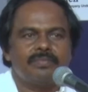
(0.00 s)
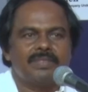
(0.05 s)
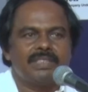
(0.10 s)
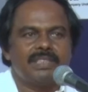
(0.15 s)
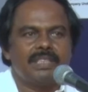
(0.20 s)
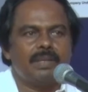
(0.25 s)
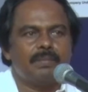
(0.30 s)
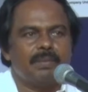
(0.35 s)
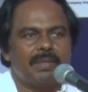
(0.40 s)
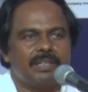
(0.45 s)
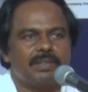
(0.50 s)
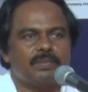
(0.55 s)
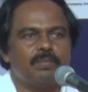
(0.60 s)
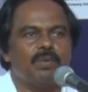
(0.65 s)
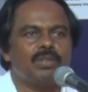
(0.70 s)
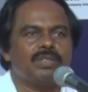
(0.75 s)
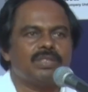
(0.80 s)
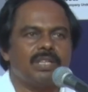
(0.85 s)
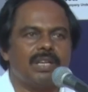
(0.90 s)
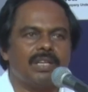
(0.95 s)
Because
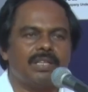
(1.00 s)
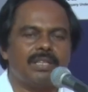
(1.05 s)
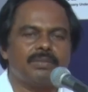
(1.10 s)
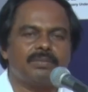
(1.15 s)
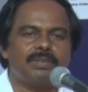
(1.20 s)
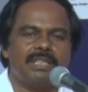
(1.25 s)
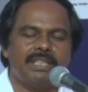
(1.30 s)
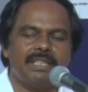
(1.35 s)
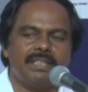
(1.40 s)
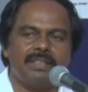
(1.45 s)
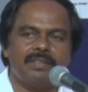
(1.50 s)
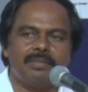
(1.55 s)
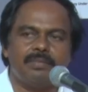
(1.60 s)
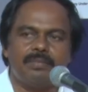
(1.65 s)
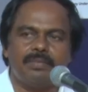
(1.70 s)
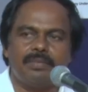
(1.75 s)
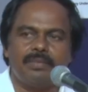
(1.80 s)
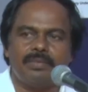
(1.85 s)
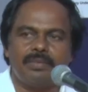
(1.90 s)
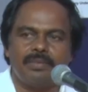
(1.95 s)
most startups, they
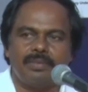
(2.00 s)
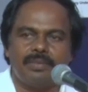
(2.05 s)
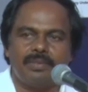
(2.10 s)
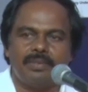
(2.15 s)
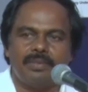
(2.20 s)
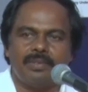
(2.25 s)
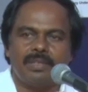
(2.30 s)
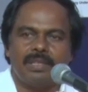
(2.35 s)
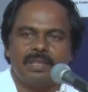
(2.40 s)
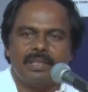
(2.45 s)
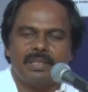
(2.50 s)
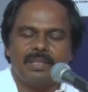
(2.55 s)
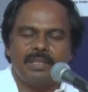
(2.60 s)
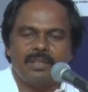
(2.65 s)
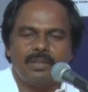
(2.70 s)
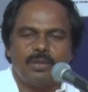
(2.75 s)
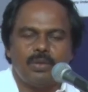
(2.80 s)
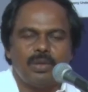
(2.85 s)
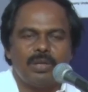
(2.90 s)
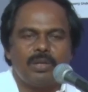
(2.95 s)

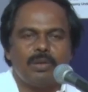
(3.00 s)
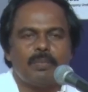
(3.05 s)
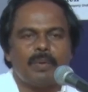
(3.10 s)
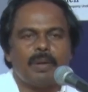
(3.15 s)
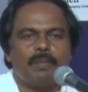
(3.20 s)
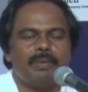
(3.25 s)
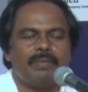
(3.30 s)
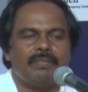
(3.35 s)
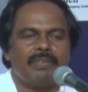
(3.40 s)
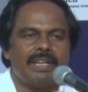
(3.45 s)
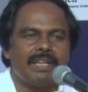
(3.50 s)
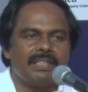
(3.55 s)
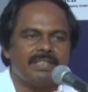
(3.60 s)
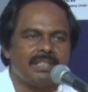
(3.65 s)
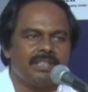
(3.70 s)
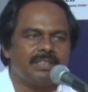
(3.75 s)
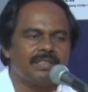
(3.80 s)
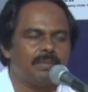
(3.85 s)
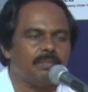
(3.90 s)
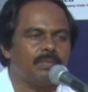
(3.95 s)
don't have proper
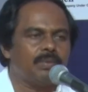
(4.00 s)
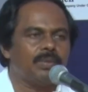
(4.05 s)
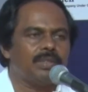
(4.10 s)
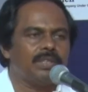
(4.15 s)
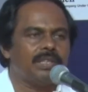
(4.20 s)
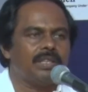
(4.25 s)
financial support,